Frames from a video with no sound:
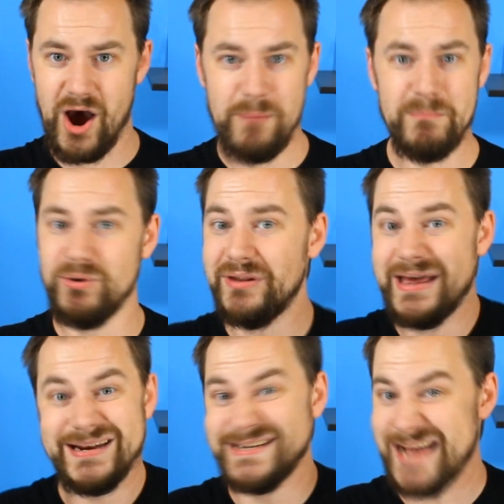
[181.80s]
humble
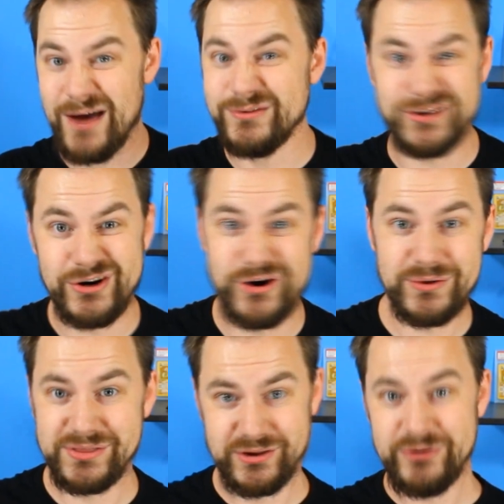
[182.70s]
and
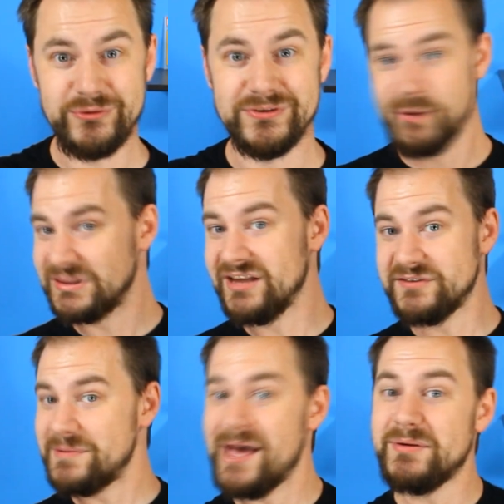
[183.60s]
down-to-earth dude. I would
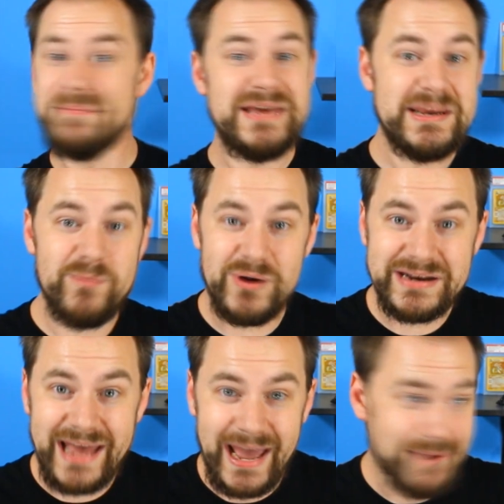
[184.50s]
love to be able to meet him
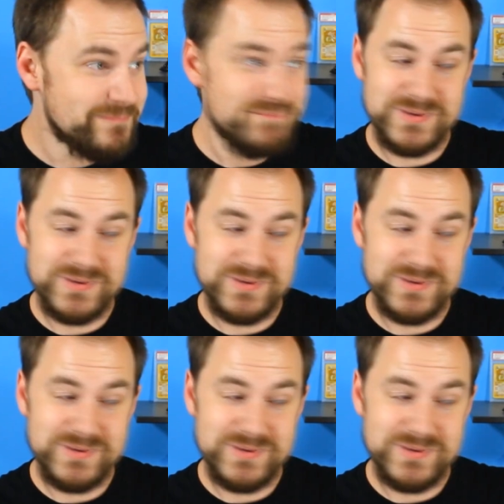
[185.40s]
one day.